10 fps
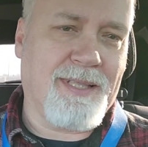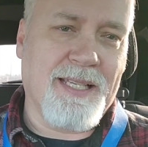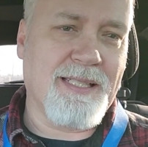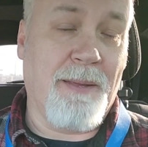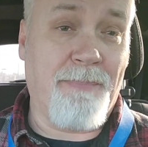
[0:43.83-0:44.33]

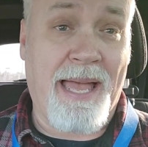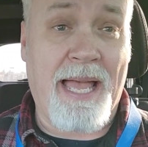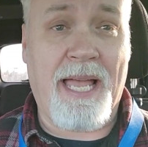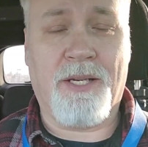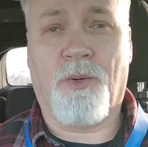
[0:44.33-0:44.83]
things get
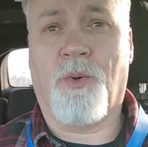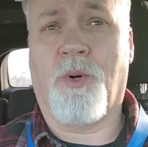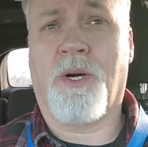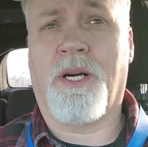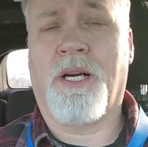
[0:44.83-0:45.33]
bad
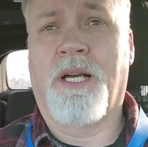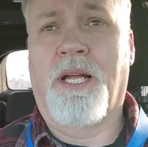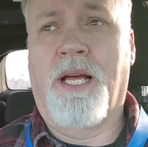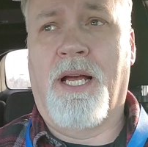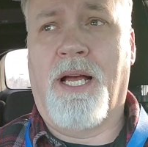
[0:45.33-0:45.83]
or
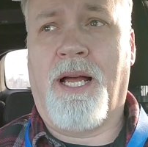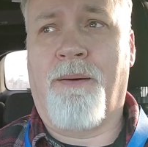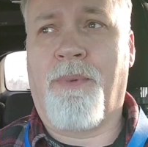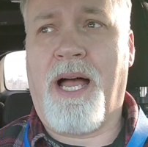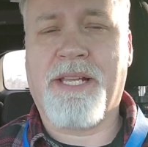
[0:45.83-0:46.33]

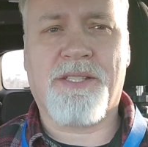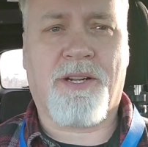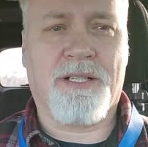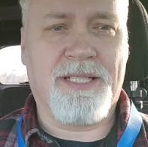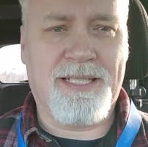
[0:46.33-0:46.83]
um, I
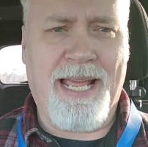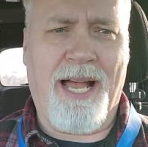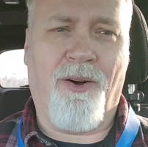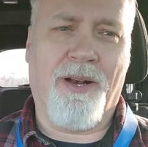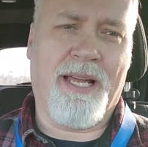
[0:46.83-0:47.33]
start to
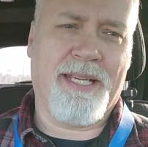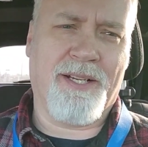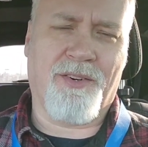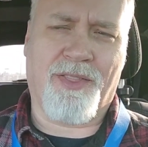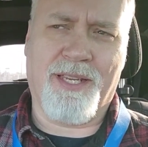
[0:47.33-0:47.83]
doubt. I
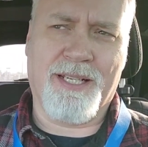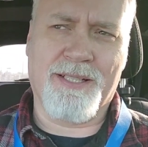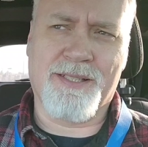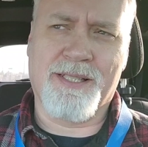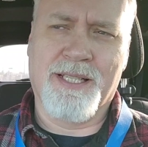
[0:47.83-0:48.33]
hear
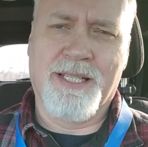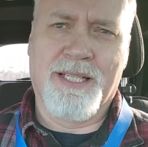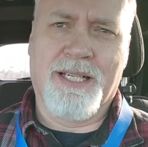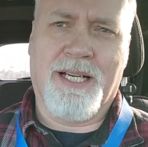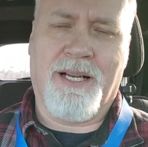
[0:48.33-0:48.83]
things
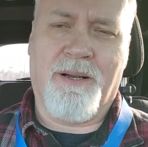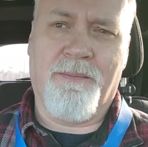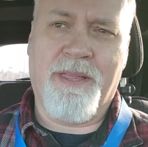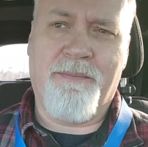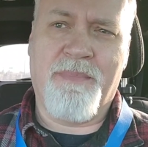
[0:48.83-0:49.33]

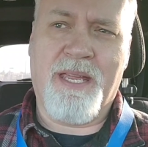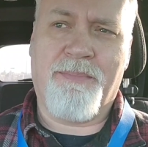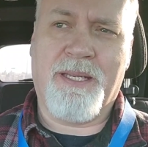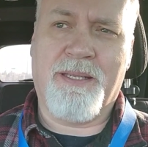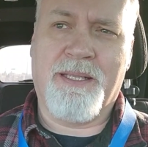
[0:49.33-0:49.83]
um, that
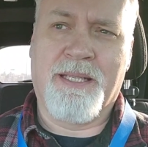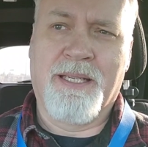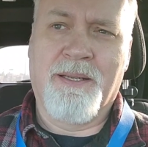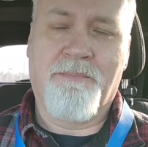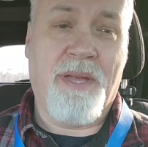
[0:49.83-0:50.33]
maybe
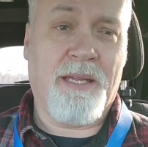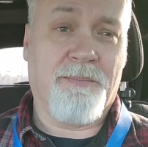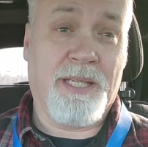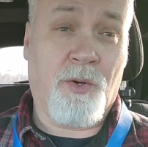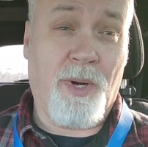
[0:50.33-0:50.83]

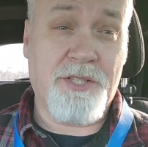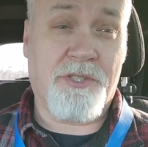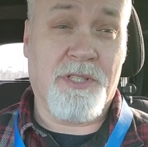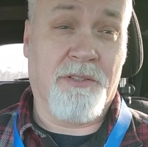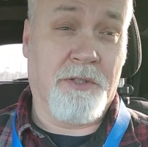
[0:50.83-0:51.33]
make me
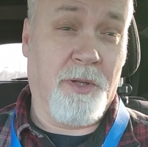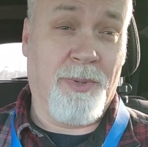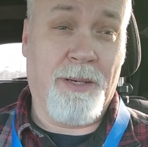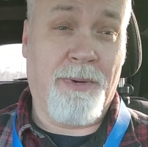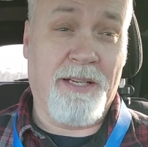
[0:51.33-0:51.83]
question a little
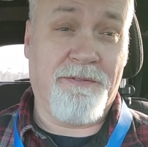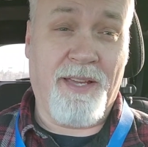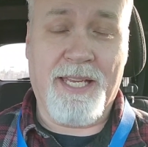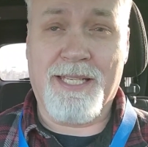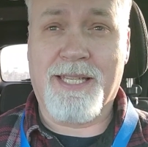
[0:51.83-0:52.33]
bit of my
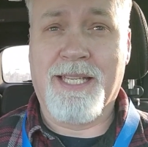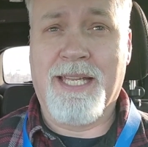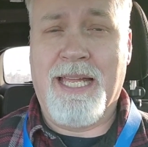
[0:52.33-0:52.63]
faith.